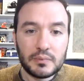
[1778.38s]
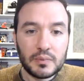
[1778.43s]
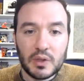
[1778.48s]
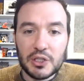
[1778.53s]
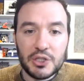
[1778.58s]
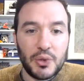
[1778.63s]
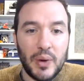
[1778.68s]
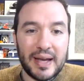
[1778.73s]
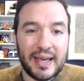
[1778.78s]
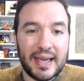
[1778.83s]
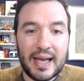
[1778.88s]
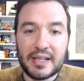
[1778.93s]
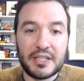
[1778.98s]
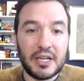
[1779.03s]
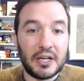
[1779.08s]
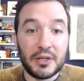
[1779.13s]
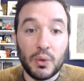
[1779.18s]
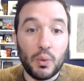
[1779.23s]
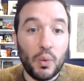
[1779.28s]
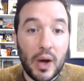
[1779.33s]
so I can't
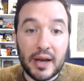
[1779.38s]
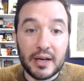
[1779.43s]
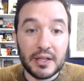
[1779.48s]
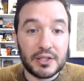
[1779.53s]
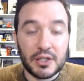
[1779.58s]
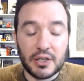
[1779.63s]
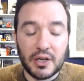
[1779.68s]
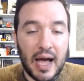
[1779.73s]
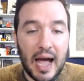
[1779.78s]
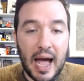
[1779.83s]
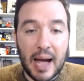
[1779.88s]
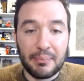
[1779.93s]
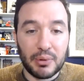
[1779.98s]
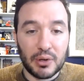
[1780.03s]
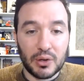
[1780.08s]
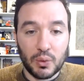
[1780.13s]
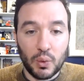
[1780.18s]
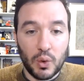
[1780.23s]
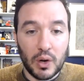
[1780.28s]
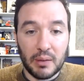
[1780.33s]
tell you when it's going to happen
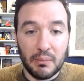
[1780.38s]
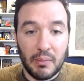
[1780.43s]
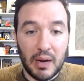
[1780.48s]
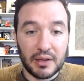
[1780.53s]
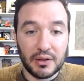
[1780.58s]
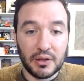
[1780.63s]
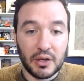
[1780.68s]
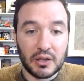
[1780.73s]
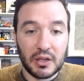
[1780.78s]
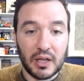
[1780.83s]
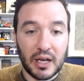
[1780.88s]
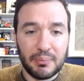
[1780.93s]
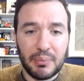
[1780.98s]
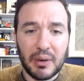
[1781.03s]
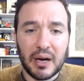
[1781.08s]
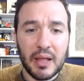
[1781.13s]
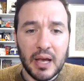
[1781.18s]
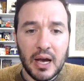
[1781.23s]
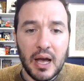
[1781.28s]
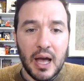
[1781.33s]
or what it might look like.
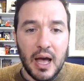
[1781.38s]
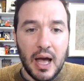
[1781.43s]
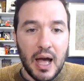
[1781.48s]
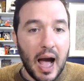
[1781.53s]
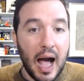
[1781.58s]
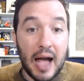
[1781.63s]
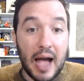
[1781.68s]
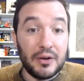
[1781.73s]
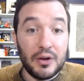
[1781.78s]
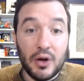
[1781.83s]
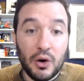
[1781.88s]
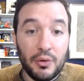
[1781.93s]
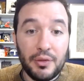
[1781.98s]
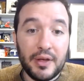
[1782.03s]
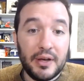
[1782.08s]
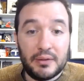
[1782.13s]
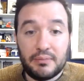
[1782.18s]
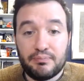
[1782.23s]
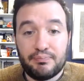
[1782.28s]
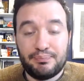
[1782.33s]
But I know
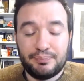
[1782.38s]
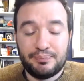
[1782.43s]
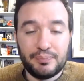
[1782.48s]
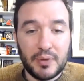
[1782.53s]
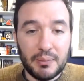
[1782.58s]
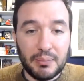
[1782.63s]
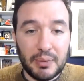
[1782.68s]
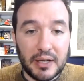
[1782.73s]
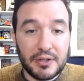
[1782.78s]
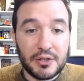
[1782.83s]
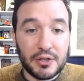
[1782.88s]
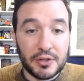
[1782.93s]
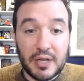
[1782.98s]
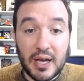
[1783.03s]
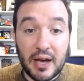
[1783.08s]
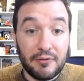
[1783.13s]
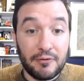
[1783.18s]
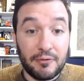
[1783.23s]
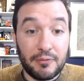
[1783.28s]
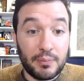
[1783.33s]
that the Blazers
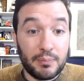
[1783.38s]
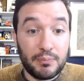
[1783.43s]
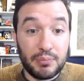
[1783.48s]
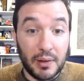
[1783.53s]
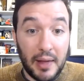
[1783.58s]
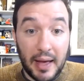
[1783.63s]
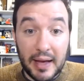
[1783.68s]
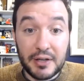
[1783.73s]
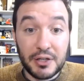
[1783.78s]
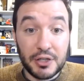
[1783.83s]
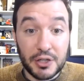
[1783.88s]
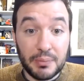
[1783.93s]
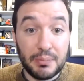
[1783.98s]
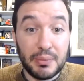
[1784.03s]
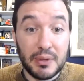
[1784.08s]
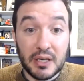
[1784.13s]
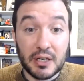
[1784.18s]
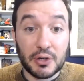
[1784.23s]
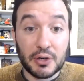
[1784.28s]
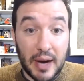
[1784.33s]
have pledged to
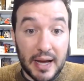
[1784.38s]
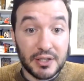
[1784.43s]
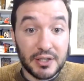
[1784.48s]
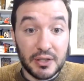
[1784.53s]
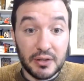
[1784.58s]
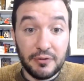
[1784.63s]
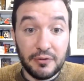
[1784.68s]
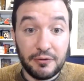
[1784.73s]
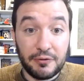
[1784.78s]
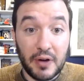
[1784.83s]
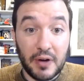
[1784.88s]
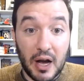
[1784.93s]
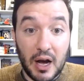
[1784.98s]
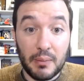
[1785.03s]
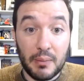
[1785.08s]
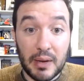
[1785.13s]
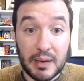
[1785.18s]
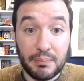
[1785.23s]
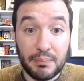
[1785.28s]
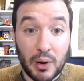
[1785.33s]
be aggressive.
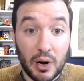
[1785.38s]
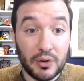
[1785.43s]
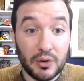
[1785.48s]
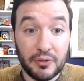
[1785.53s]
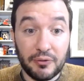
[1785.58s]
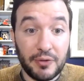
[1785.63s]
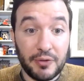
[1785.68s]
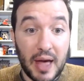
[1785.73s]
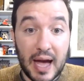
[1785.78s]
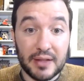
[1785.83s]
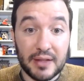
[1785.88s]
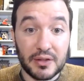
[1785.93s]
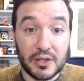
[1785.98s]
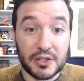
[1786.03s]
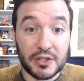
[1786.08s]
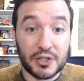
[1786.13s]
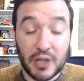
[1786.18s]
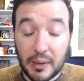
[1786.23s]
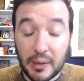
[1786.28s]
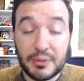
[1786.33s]
Um, and part of that, the
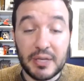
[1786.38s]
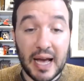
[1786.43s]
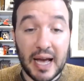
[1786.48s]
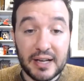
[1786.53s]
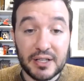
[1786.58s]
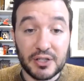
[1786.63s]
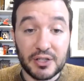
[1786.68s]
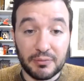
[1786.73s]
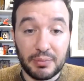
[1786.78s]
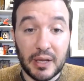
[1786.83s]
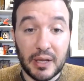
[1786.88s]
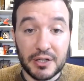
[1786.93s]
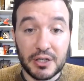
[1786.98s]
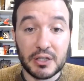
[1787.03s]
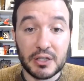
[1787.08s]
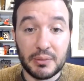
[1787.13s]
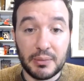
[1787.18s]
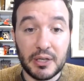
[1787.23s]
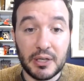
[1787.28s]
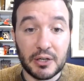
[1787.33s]
subtext of pledging
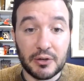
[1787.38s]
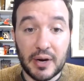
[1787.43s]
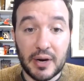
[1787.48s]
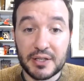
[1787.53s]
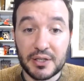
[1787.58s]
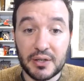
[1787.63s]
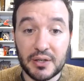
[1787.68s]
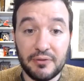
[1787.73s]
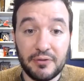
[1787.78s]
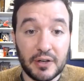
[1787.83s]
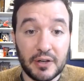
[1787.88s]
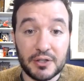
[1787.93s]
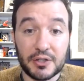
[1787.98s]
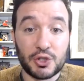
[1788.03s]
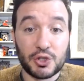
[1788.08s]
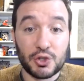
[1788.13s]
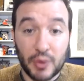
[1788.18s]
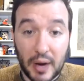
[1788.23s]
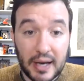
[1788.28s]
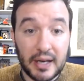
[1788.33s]
to be aggressive is
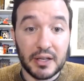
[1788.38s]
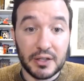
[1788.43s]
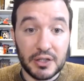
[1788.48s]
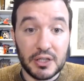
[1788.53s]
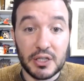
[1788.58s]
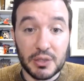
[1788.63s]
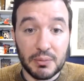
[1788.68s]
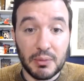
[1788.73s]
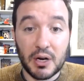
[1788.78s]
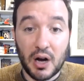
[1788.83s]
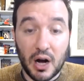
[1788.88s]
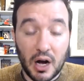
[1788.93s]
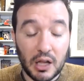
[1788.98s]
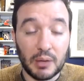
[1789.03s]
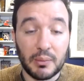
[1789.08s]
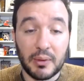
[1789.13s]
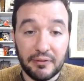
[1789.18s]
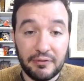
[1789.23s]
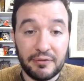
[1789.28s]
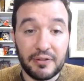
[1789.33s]
trading CJ McCollum
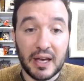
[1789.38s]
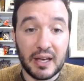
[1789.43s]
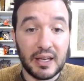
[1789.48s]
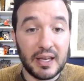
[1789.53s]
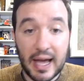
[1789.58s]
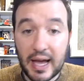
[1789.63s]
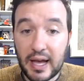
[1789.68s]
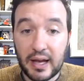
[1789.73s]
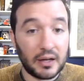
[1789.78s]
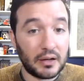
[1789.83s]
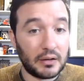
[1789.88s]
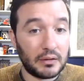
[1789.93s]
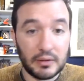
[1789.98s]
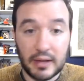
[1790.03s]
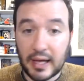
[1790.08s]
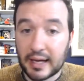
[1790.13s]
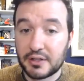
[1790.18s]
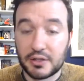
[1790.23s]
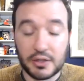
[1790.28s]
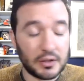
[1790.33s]
if they can.
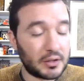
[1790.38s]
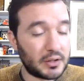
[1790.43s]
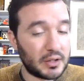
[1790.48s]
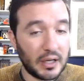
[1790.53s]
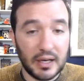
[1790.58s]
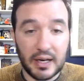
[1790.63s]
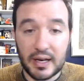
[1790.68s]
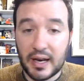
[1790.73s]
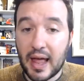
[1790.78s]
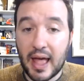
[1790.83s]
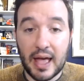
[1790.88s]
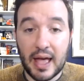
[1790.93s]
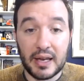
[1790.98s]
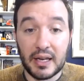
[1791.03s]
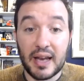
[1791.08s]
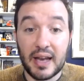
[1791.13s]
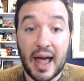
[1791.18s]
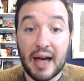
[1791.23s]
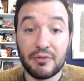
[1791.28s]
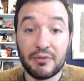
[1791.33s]
That's just an, an
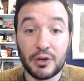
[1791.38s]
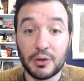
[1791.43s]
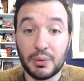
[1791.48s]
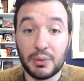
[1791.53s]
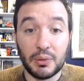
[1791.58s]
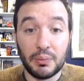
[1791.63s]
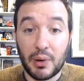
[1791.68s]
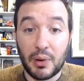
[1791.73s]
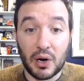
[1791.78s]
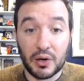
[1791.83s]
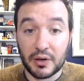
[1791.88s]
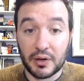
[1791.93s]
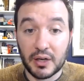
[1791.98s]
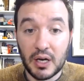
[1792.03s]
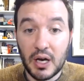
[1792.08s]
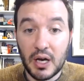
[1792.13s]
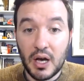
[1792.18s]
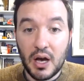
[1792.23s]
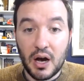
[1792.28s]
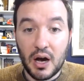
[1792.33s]
inevitable part
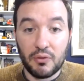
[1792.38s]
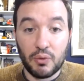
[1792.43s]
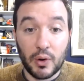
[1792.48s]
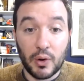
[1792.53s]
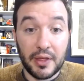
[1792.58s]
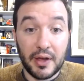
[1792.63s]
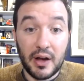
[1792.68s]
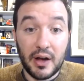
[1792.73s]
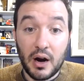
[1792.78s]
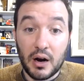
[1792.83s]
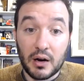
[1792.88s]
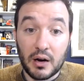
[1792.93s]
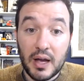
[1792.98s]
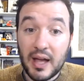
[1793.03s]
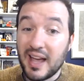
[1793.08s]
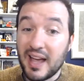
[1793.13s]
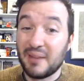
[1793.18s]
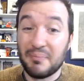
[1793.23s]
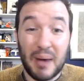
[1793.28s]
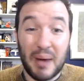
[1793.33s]
of where they are.
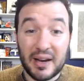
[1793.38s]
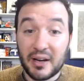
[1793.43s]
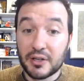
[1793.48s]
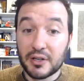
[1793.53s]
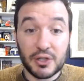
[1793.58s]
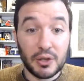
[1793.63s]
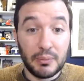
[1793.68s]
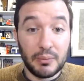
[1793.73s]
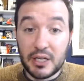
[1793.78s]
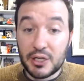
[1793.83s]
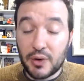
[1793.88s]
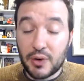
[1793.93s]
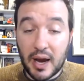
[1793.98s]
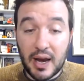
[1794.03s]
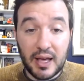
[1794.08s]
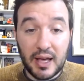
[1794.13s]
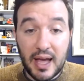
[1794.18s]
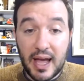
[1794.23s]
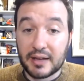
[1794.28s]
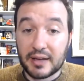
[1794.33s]
It might also mean
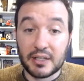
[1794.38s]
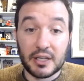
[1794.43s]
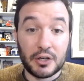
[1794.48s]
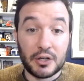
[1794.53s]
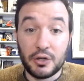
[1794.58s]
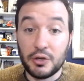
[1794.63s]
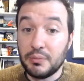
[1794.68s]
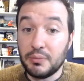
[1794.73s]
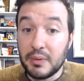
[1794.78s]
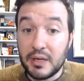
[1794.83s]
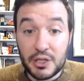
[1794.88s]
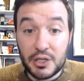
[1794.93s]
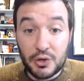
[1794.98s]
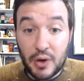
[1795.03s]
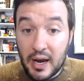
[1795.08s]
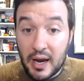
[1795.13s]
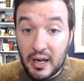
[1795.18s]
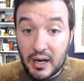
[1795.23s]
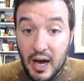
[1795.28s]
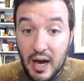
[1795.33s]
trading Ant. It could mean
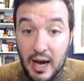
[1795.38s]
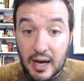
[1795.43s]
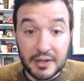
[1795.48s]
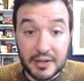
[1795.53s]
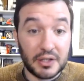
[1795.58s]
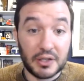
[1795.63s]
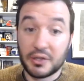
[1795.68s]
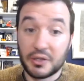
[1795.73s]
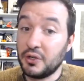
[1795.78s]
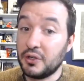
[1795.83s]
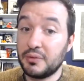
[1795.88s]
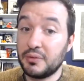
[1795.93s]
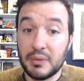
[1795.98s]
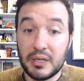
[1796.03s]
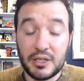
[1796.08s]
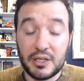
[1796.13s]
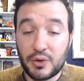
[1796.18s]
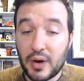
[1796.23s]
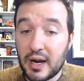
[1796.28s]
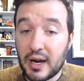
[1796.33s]
trading Nas. It could
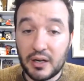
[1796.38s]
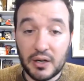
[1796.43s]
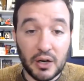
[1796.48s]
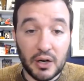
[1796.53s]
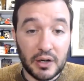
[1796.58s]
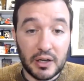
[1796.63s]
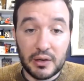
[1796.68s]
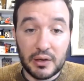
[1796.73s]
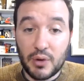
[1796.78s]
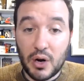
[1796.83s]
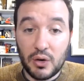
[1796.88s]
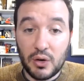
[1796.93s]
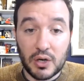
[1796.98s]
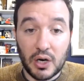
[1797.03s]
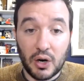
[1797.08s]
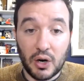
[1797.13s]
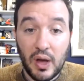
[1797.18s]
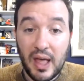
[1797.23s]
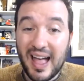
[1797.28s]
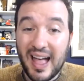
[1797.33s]
mean trading Nurk and
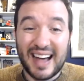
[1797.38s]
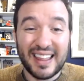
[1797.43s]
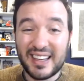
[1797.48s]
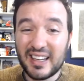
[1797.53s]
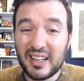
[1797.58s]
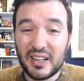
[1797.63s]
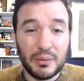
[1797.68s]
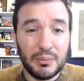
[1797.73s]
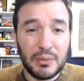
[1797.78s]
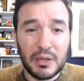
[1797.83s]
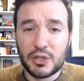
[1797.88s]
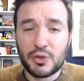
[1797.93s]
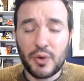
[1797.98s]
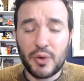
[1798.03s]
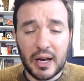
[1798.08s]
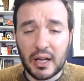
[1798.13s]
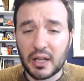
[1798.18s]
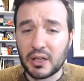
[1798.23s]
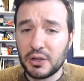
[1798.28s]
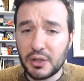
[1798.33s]
Rocco. I think it could mean
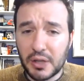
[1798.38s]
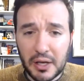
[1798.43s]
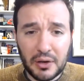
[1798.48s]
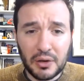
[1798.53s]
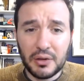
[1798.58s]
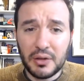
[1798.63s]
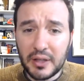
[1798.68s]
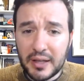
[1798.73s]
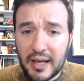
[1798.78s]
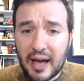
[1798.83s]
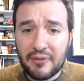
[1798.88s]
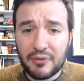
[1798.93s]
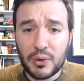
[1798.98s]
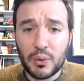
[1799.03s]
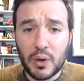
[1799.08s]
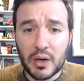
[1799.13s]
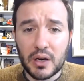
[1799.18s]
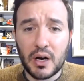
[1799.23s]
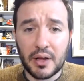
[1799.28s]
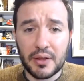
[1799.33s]
trading literally
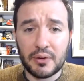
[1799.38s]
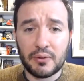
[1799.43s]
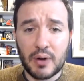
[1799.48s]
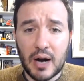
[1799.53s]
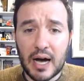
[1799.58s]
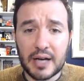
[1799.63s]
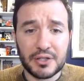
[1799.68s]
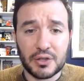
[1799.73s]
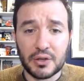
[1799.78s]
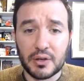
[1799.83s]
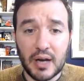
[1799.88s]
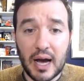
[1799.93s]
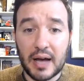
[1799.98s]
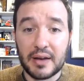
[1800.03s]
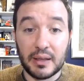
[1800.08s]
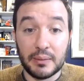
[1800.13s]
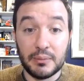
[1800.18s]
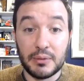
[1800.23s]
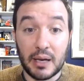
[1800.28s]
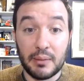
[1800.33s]
everyone on the roster, not
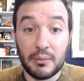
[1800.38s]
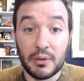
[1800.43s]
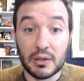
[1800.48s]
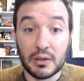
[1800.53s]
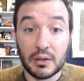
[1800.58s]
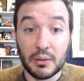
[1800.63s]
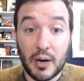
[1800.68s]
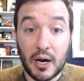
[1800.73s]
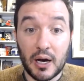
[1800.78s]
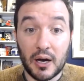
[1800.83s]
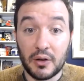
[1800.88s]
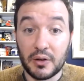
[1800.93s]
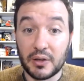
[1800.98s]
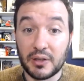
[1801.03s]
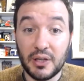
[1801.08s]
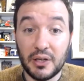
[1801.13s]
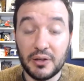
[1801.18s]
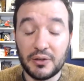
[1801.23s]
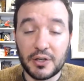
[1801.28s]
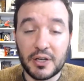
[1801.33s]
named Damian Lamont, Ollie
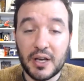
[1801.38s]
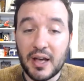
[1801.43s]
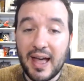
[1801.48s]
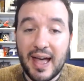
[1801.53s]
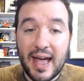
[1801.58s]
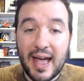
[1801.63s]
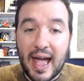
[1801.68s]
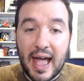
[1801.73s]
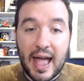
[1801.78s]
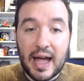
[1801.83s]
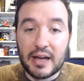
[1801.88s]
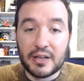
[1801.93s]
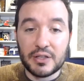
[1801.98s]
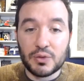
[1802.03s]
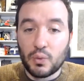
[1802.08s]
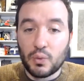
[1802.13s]
Lillard, and